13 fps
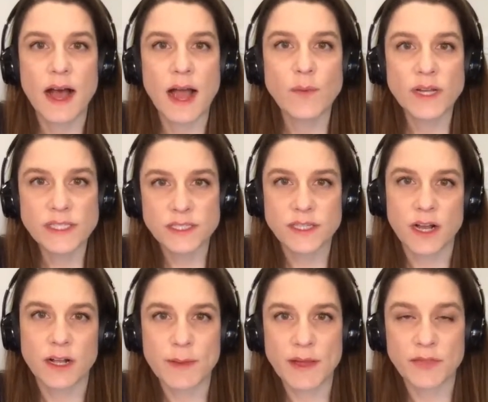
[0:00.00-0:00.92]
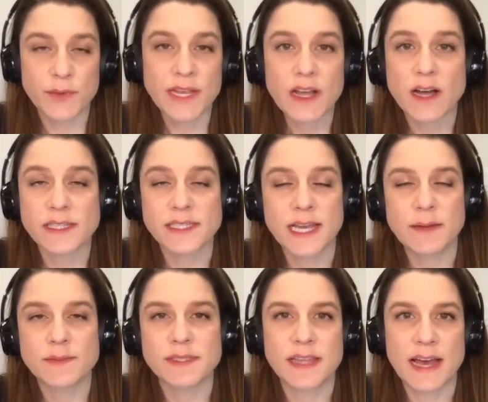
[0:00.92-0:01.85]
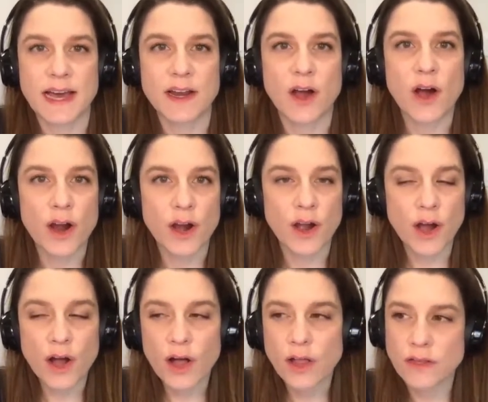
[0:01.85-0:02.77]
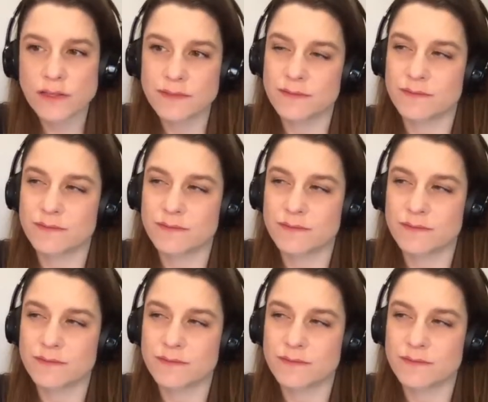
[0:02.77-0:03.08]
want to talk about three concepts that are all